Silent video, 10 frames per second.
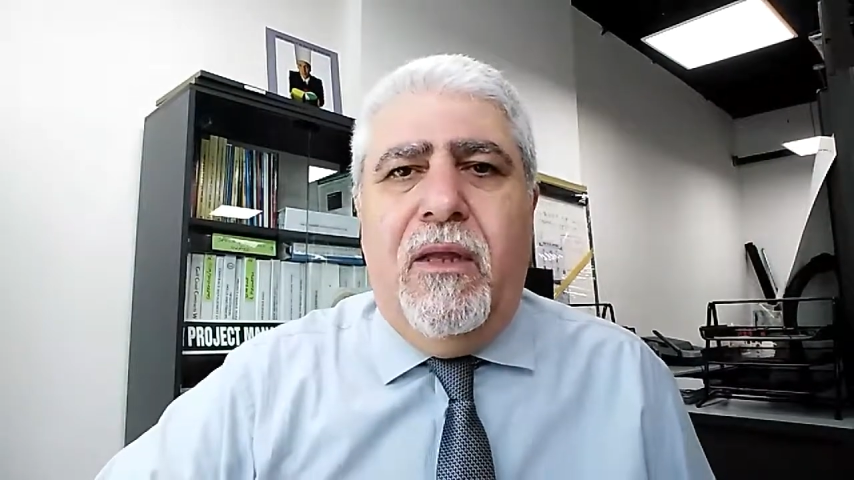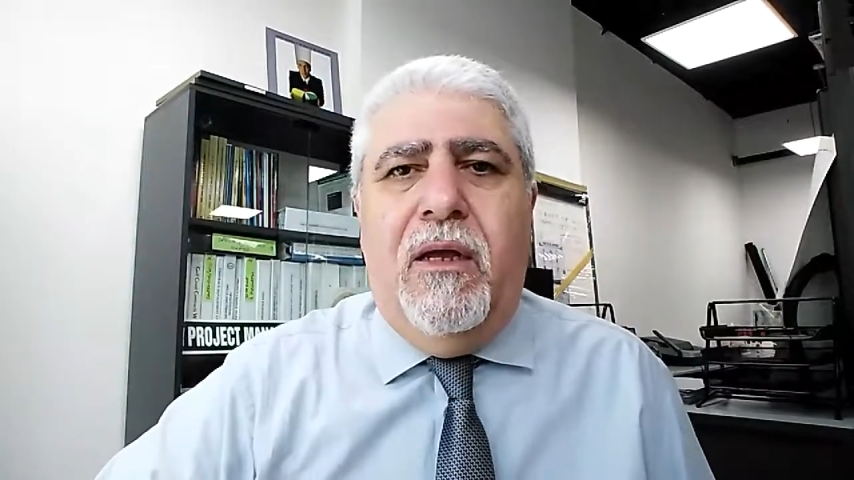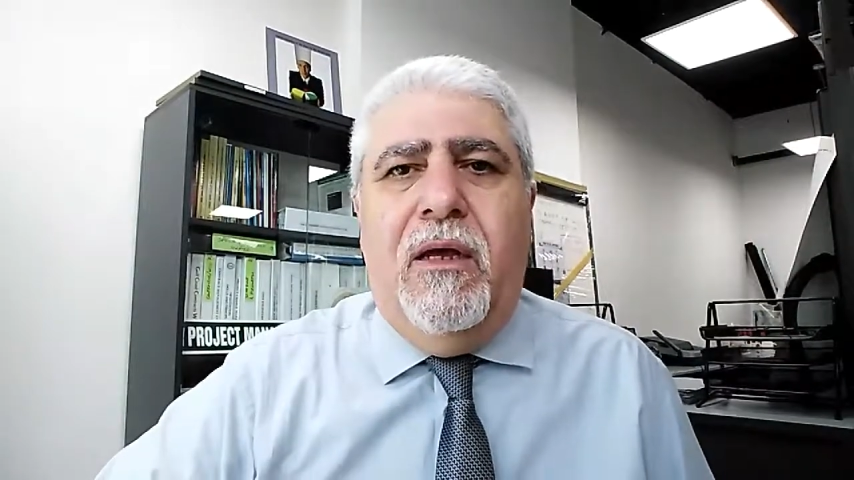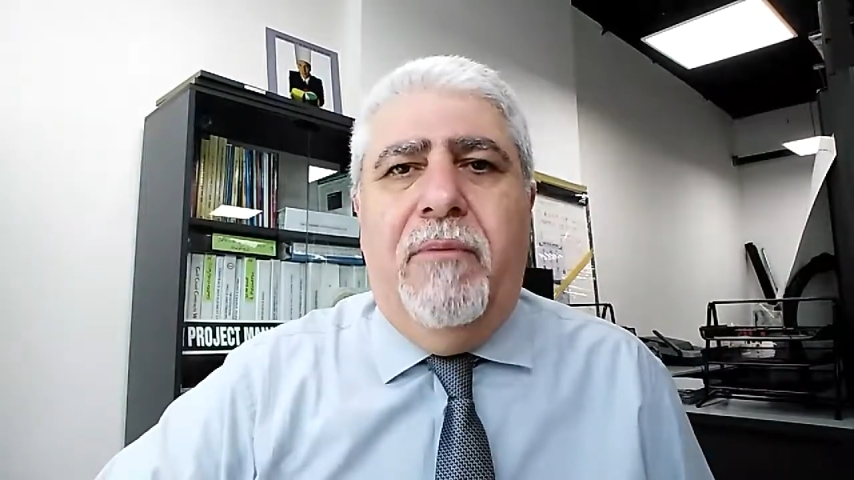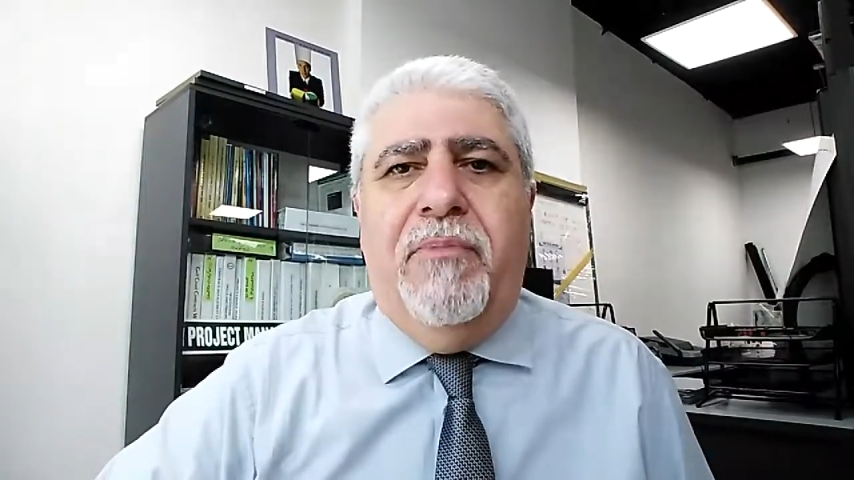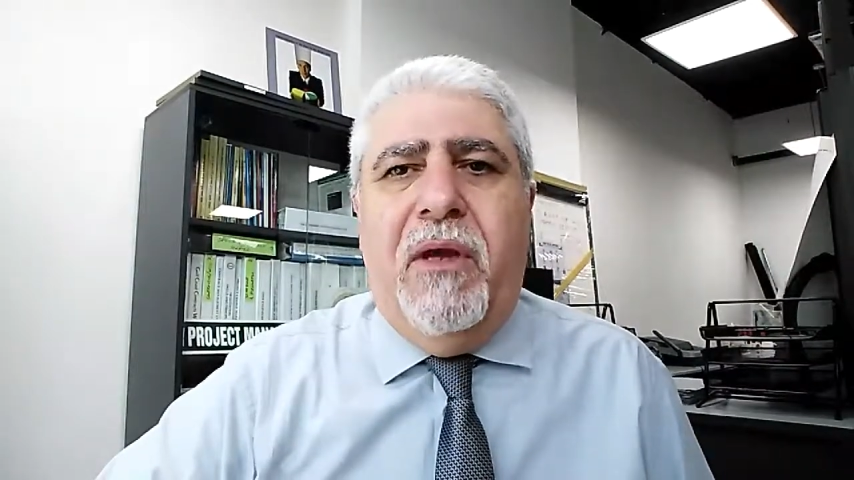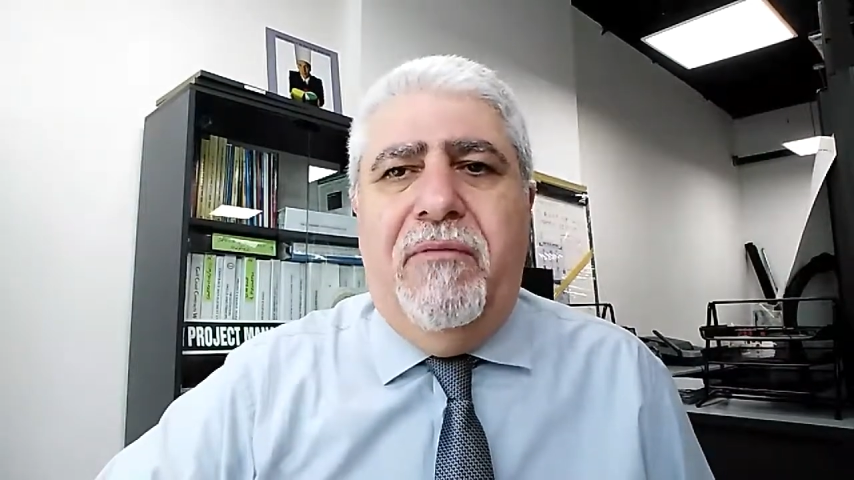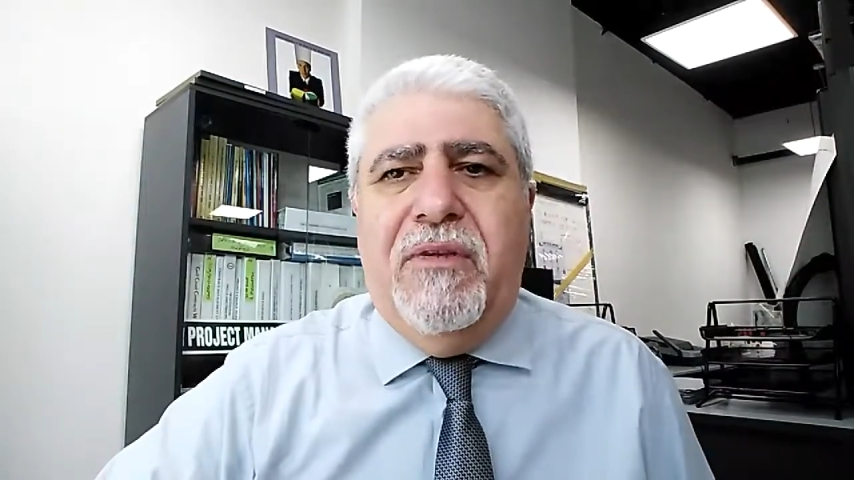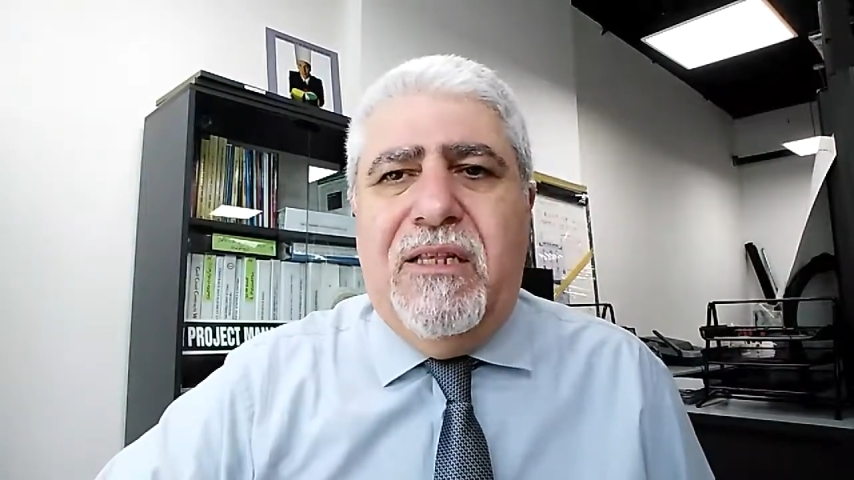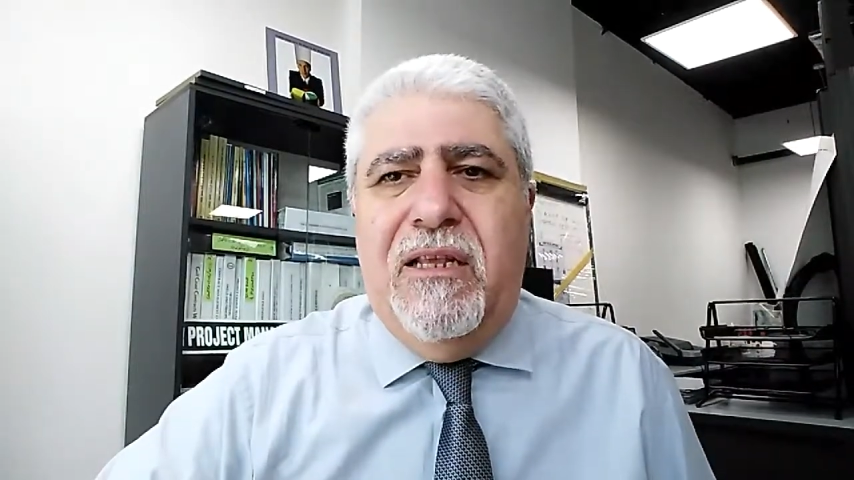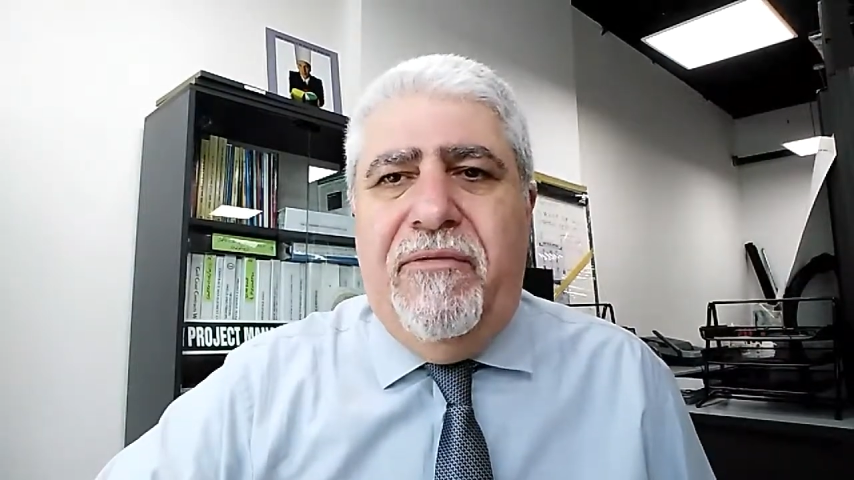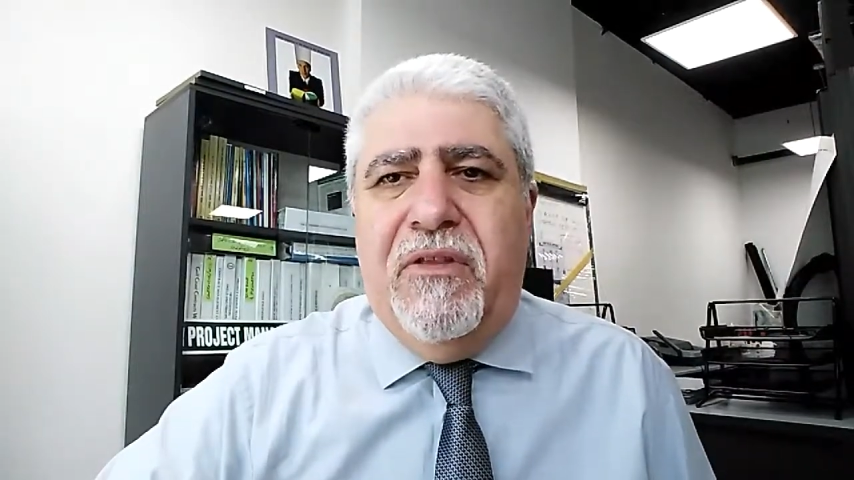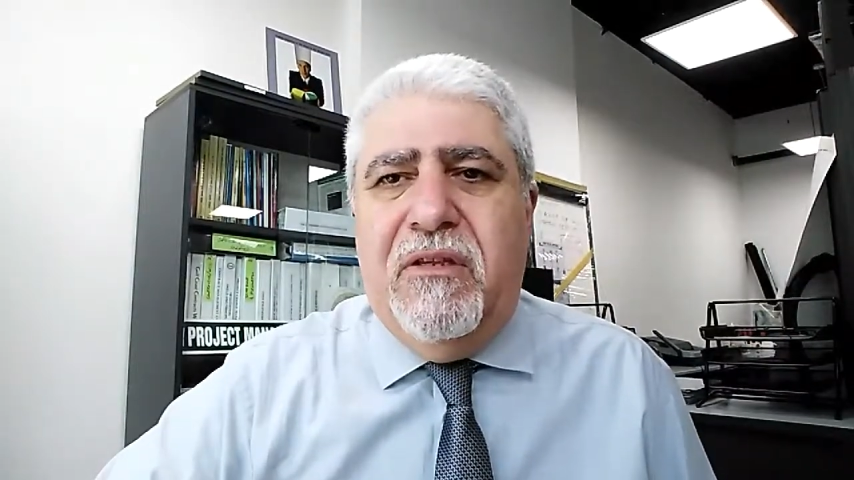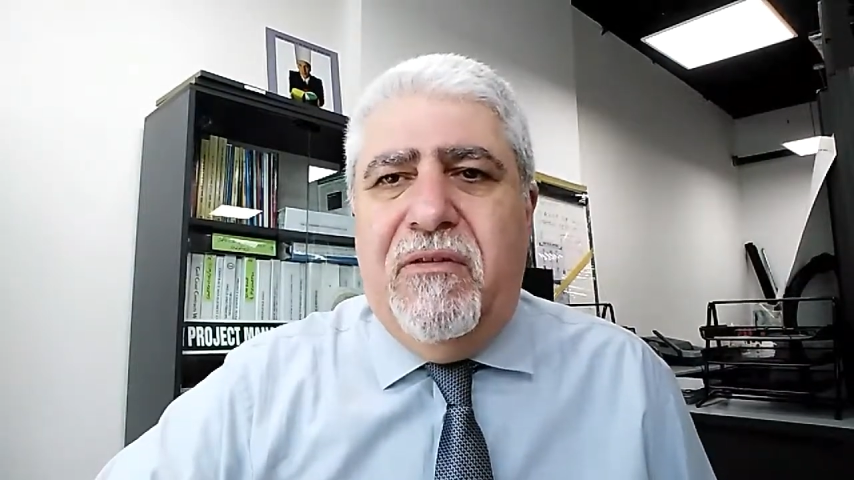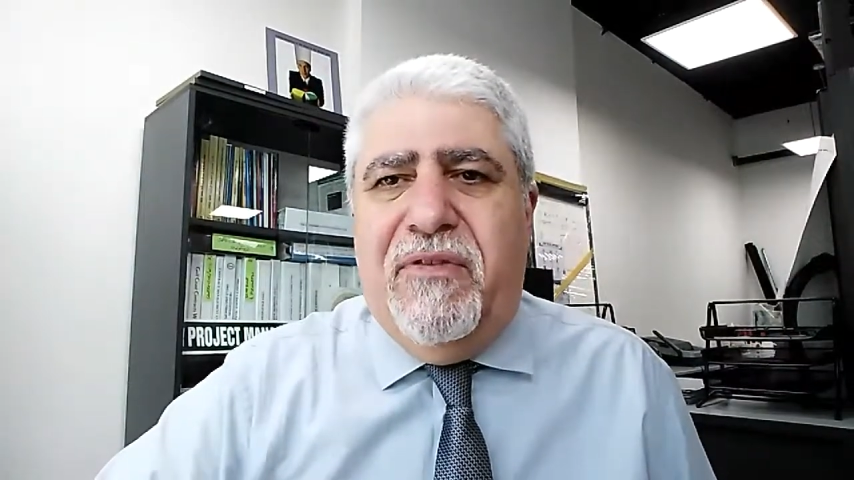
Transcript: Um, obviously, if it is a